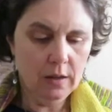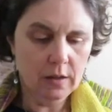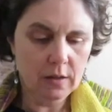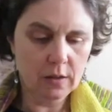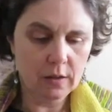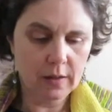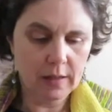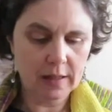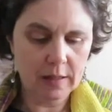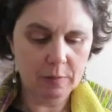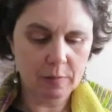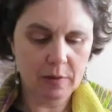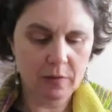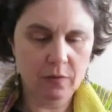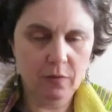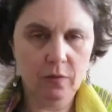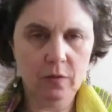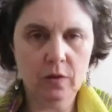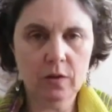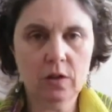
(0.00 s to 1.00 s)
So that's my
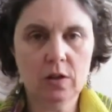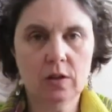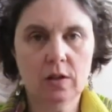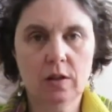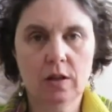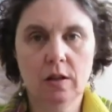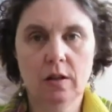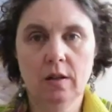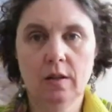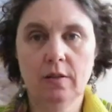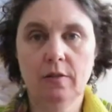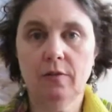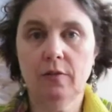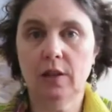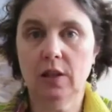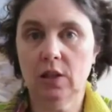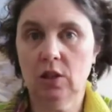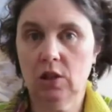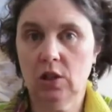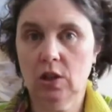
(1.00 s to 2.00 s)
first
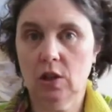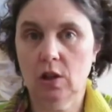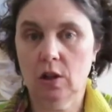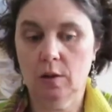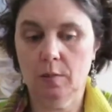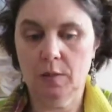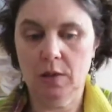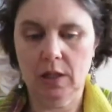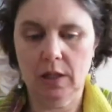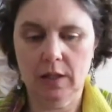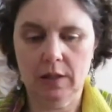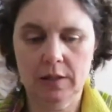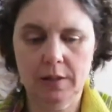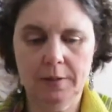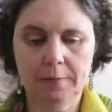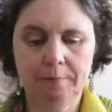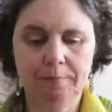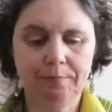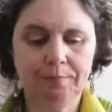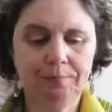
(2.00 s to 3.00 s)
finished project.
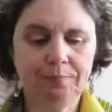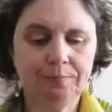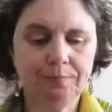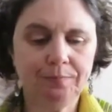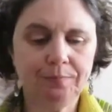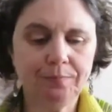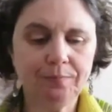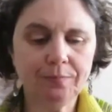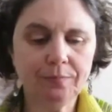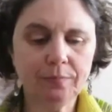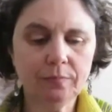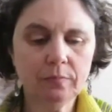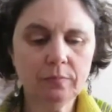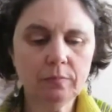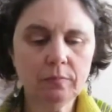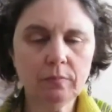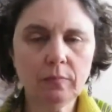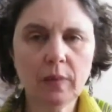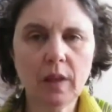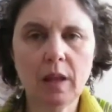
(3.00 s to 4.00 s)

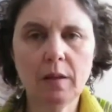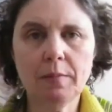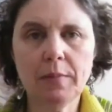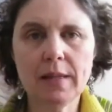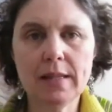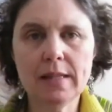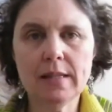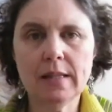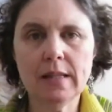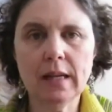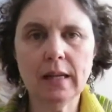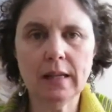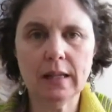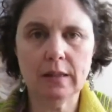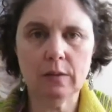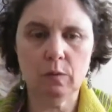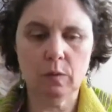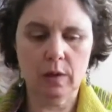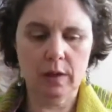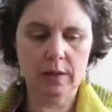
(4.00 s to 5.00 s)
My
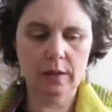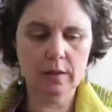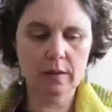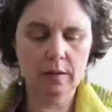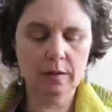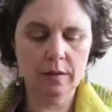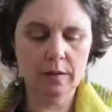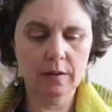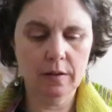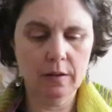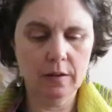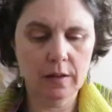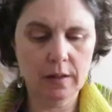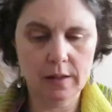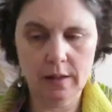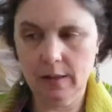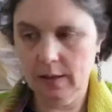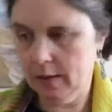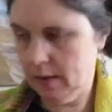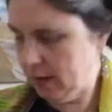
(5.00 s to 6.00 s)
second one
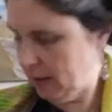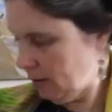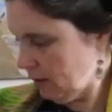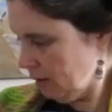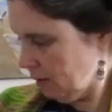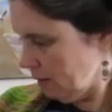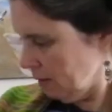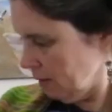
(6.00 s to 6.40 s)
is